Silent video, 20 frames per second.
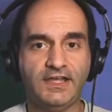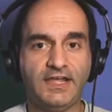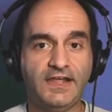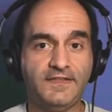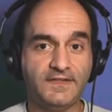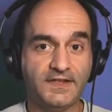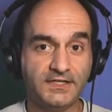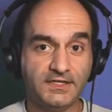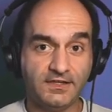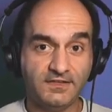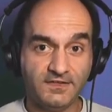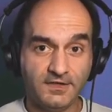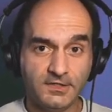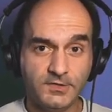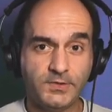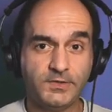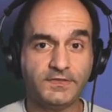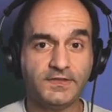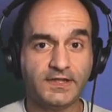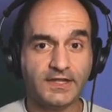And then
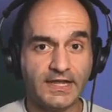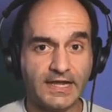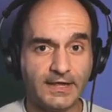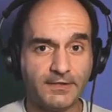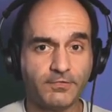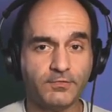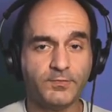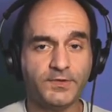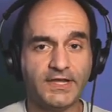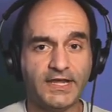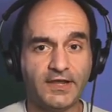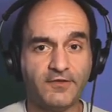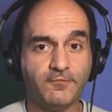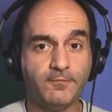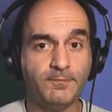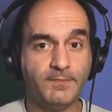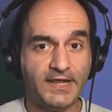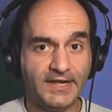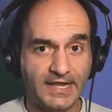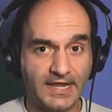continuing with the cast, we have
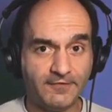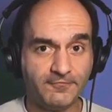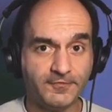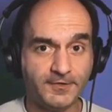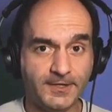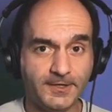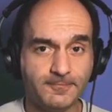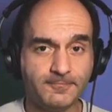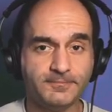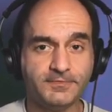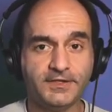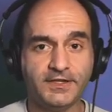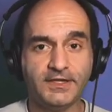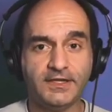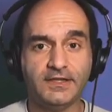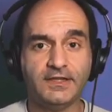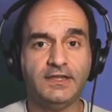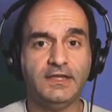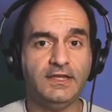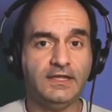Ben Affleck
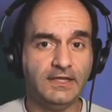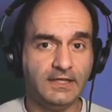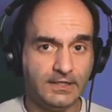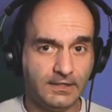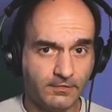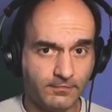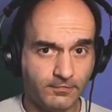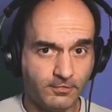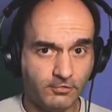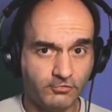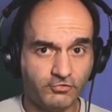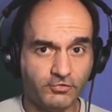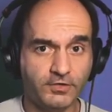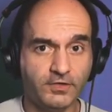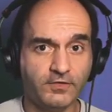playing his version